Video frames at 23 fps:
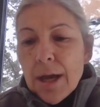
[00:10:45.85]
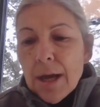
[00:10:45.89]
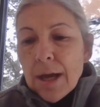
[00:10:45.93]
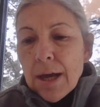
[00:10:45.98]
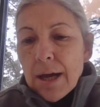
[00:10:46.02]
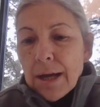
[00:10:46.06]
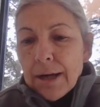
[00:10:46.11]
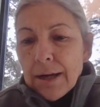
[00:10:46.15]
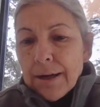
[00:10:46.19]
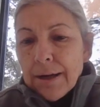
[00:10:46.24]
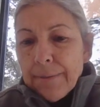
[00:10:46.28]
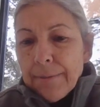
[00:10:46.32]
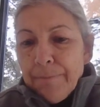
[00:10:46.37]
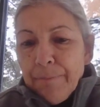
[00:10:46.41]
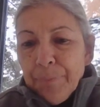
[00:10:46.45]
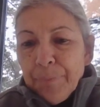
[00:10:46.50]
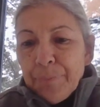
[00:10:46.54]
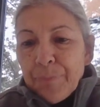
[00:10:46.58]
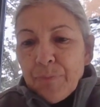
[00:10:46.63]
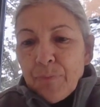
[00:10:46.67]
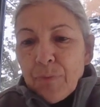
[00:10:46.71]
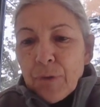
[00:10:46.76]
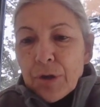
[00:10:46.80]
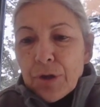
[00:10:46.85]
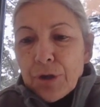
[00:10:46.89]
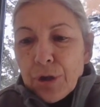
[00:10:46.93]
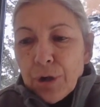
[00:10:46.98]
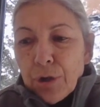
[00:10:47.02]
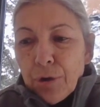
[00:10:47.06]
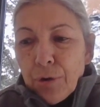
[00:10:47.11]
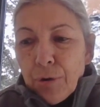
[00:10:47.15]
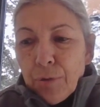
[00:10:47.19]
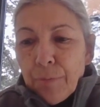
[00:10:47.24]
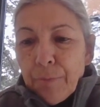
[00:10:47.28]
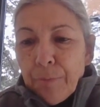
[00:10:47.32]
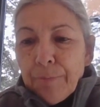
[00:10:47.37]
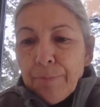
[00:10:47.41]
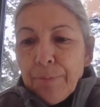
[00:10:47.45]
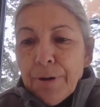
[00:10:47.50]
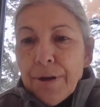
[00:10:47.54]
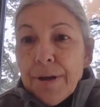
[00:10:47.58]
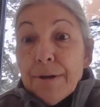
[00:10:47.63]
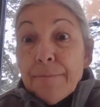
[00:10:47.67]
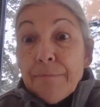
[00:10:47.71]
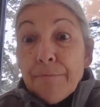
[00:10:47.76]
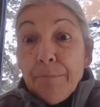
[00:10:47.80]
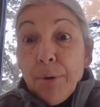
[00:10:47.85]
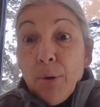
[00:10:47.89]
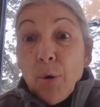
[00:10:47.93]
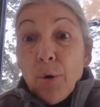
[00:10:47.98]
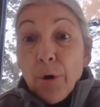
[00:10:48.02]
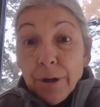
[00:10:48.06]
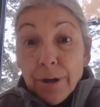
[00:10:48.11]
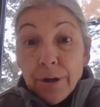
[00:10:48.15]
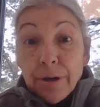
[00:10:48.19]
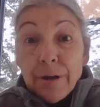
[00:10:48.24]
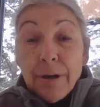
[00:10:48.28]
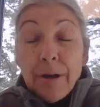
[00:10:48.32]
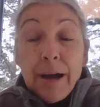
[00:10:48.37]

Um, so pretty important.